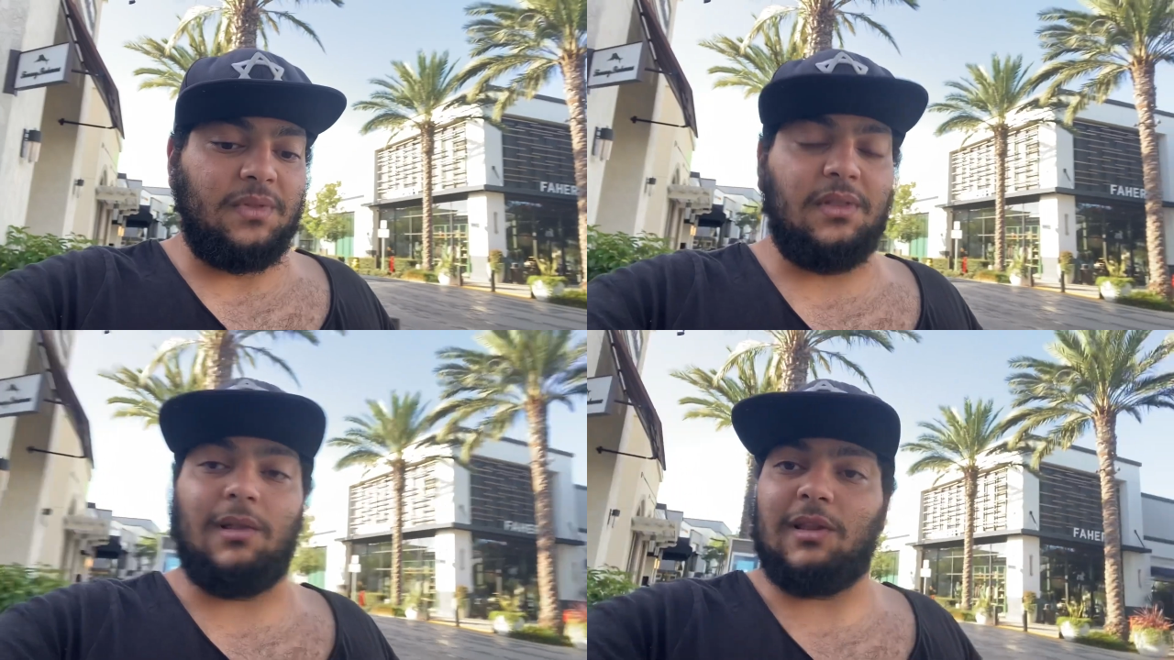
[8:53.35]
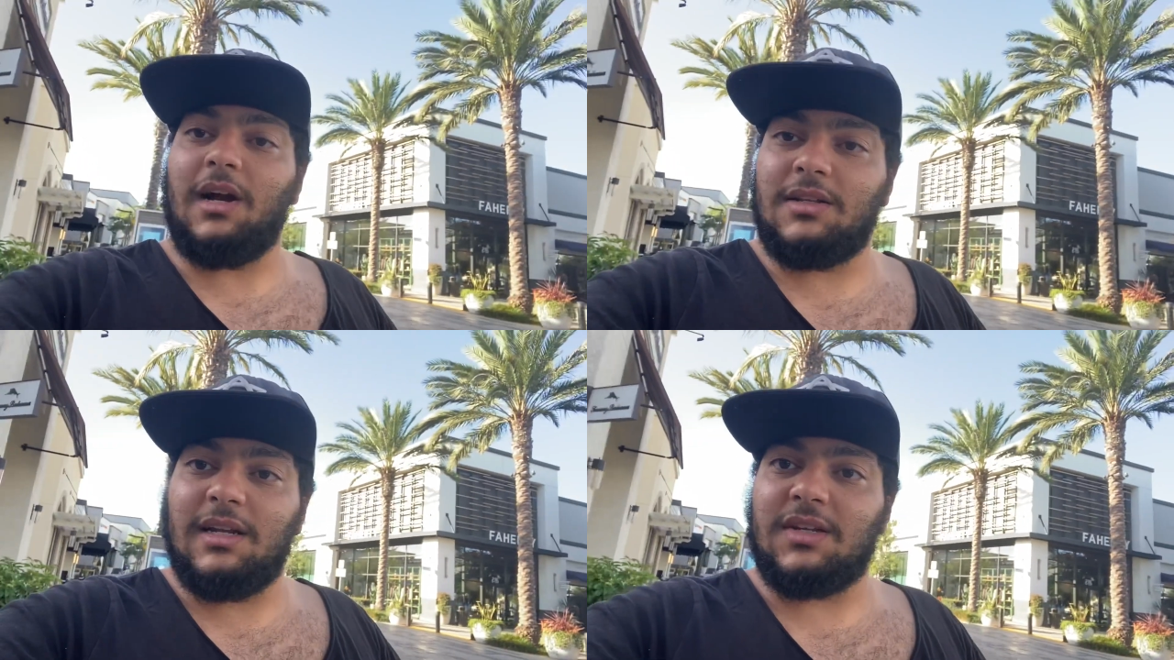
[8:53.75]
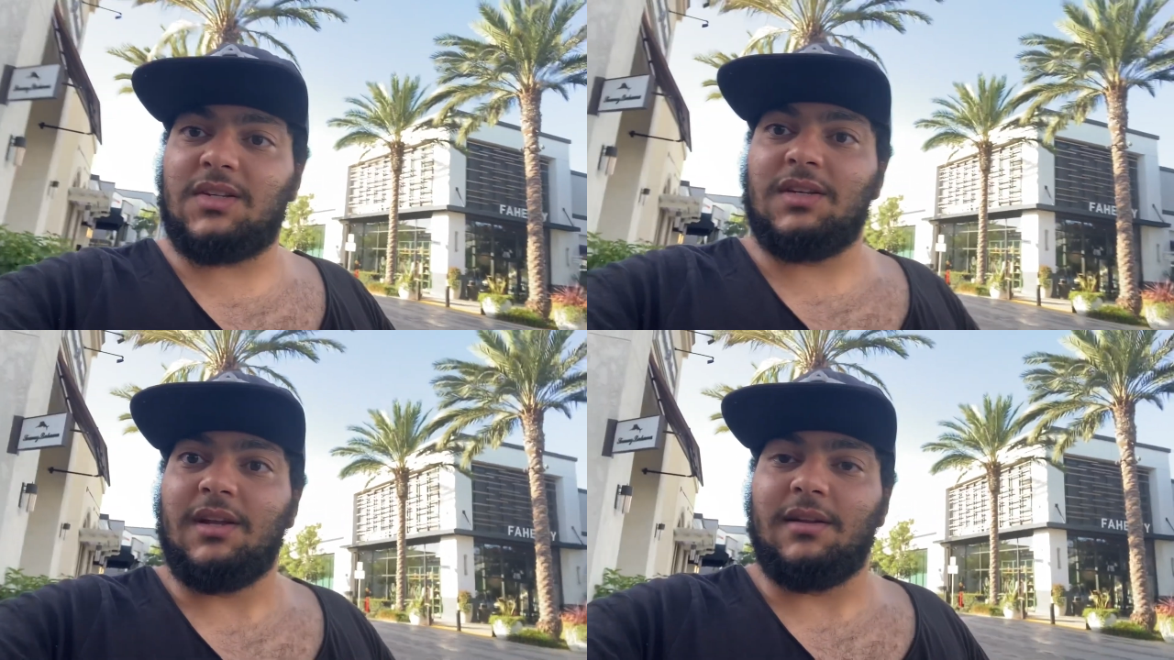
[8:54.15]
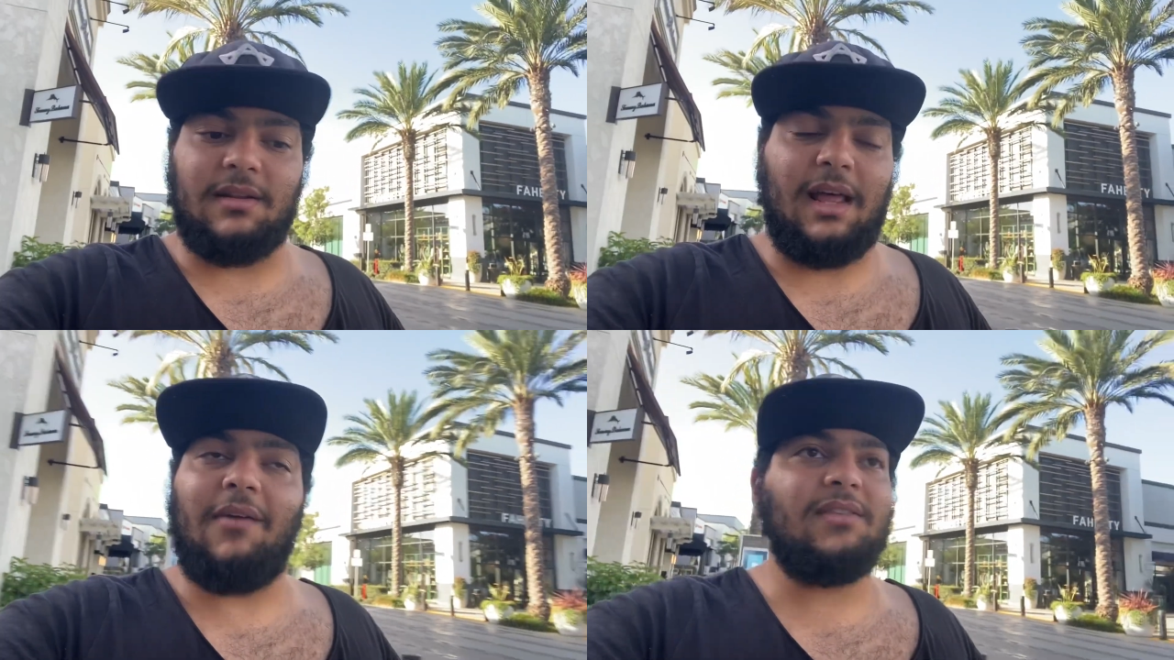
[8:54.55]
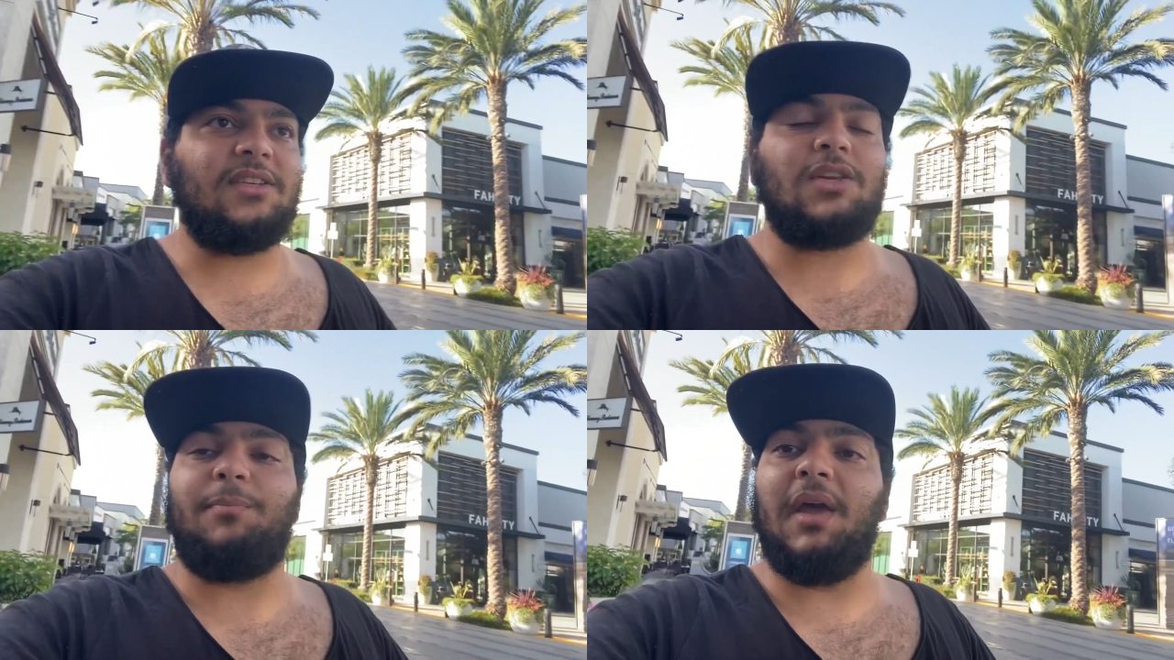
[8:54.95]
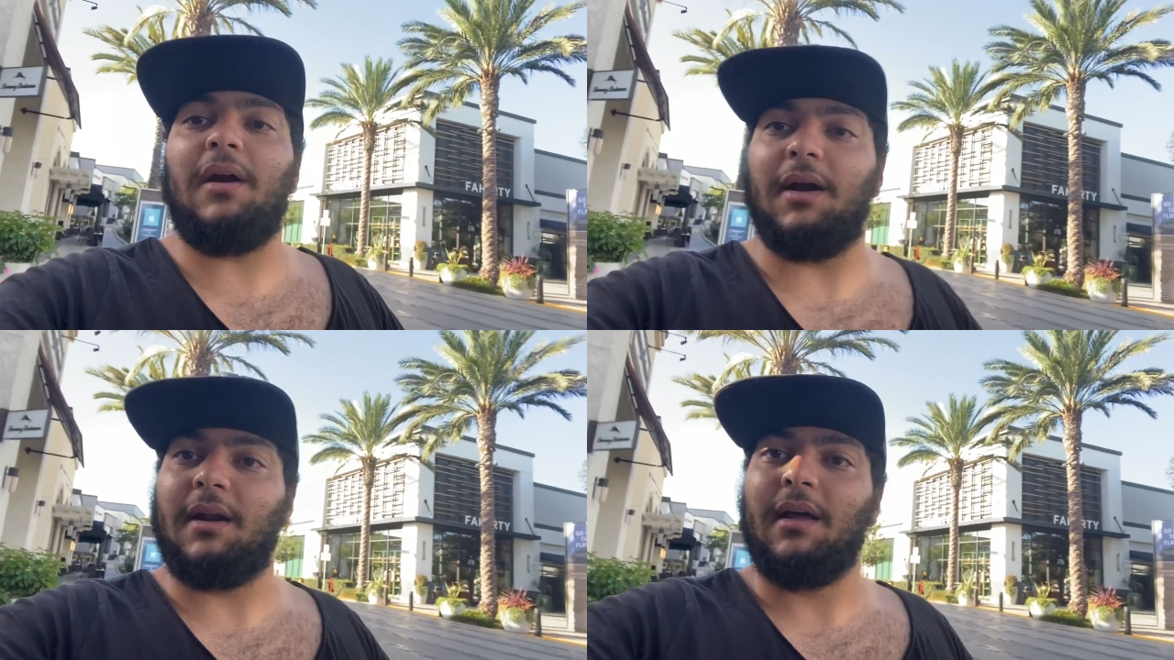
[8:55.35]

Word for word: the luckness never disappeared.